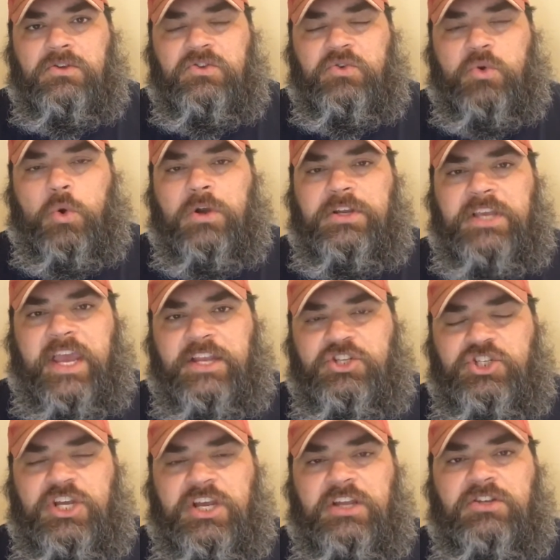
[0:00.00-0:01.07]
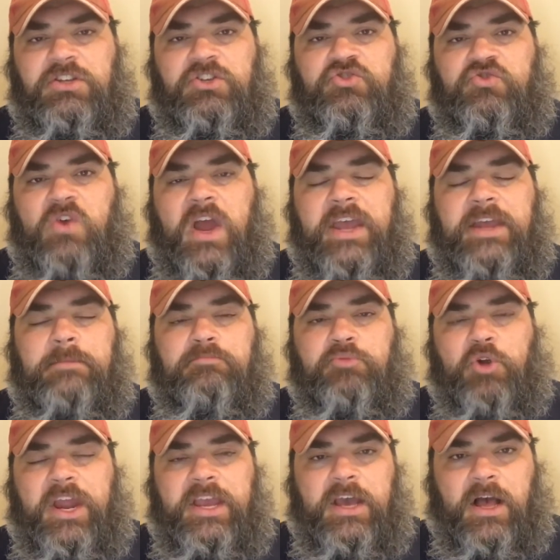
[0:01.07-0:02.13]
toward Gaethje to try and
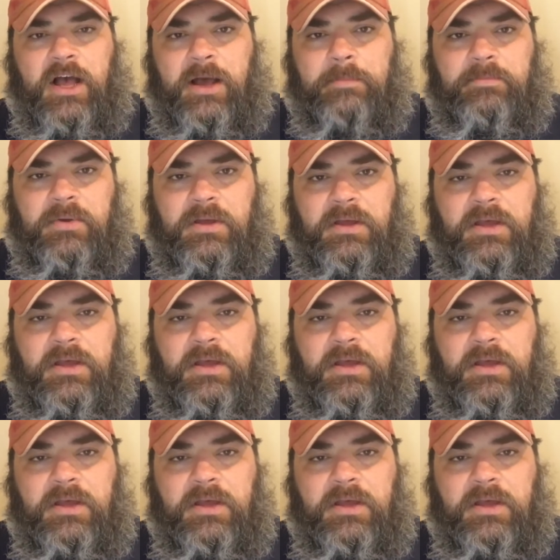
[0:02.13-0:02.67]
break up